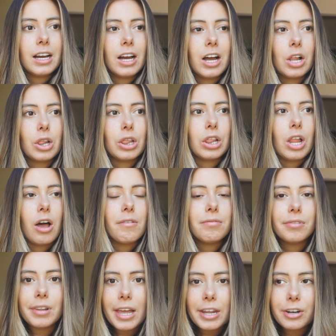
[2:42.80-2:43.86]
a love
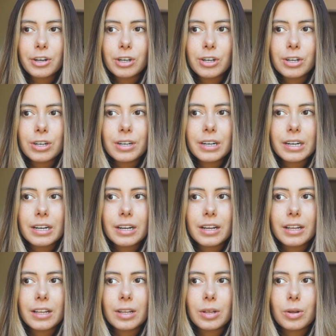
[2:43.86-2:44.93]
letter,
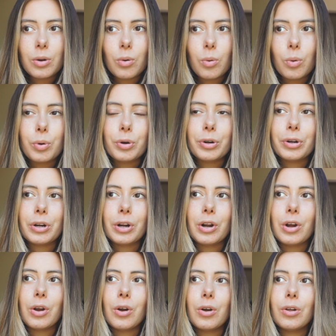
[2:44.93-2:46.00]
or
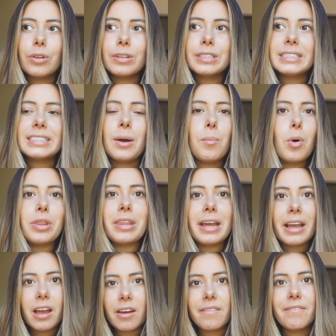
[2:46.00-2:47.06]
someone
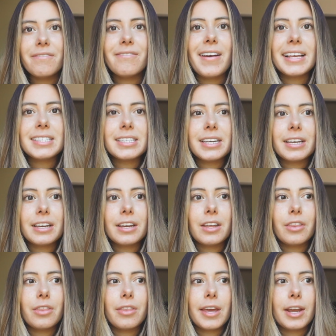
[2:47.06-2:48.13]
like confessing
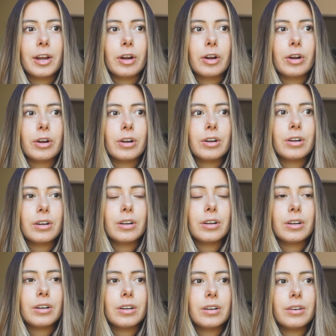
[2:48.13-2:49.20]
their
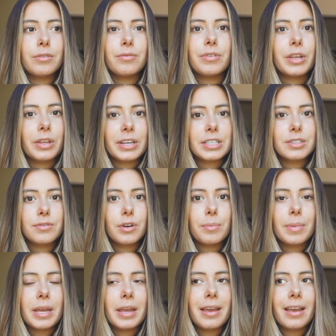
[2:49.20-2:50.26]
feelings for
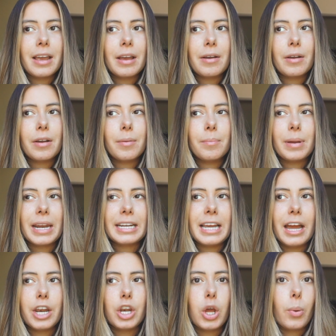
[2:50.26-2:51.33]
me, but I
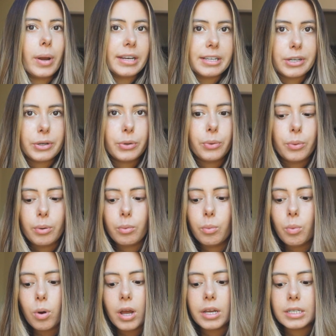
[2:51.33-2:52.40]
had no idea who it
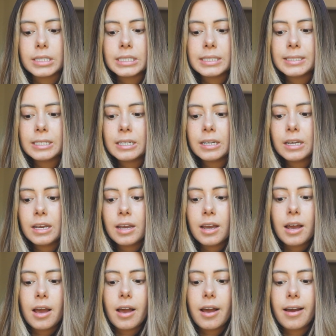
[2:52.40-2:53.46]
was.
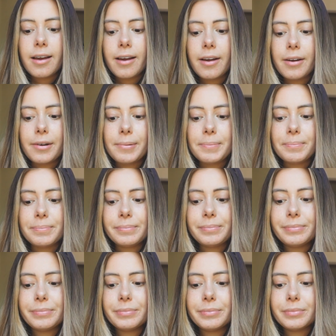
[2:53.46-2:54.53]

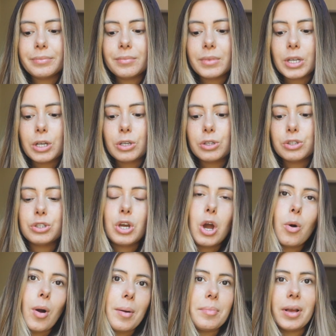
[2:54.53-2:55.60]

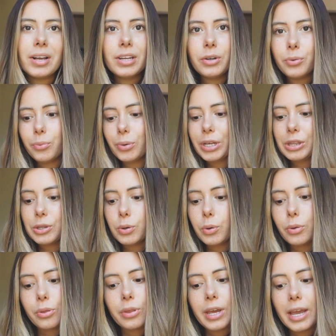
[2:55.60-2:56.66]
So I'm not going to read the
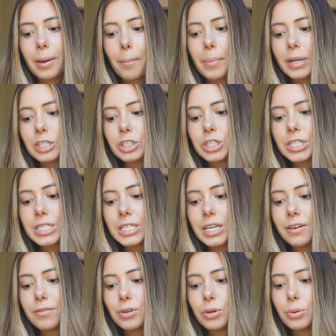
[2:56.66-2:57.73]
whole thing, but just to
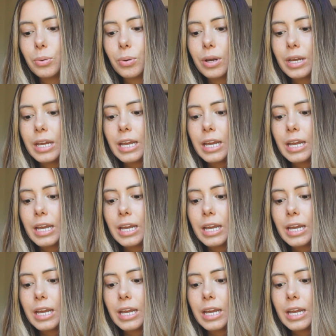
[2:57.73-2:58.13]
give you